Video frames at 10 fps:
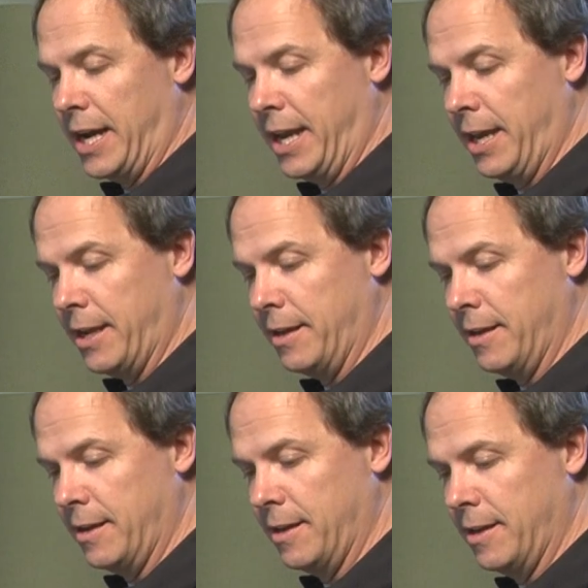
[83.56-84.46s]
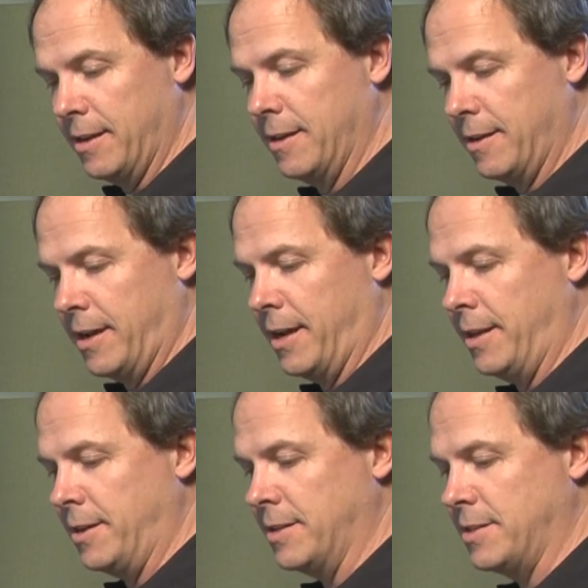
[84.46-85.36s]
I hit it,
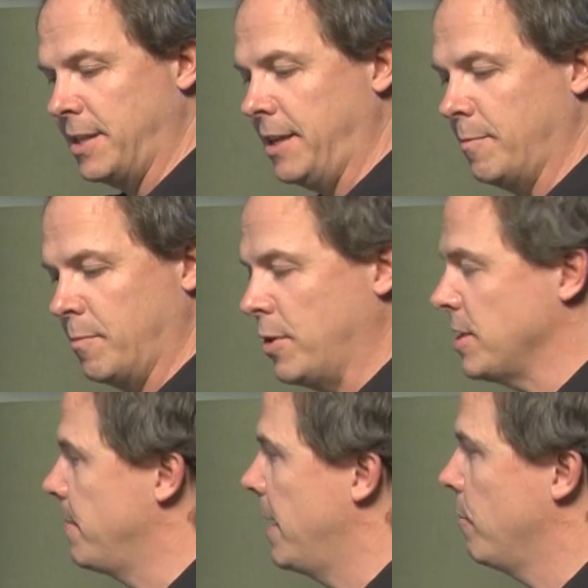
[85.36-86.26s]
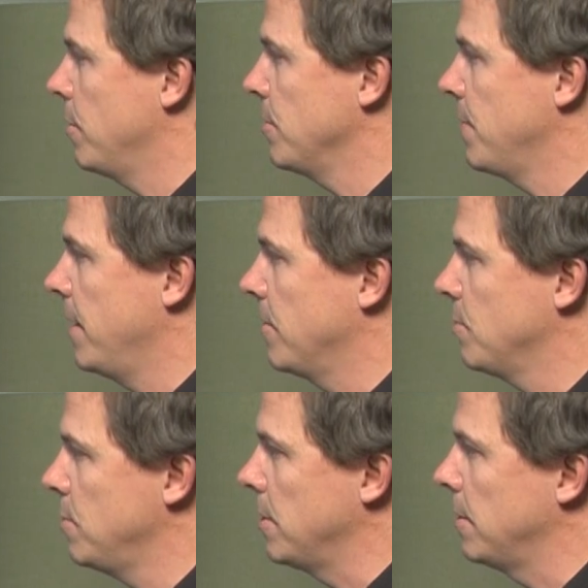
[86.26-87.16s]
and you can see it brings back where those faders
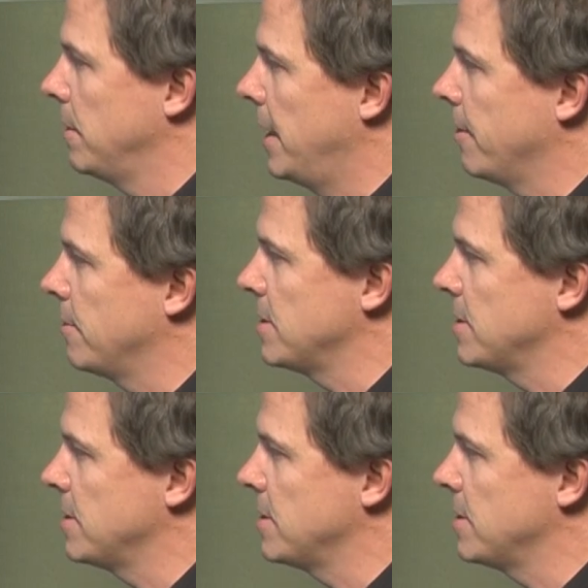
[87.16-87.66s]
were. I go to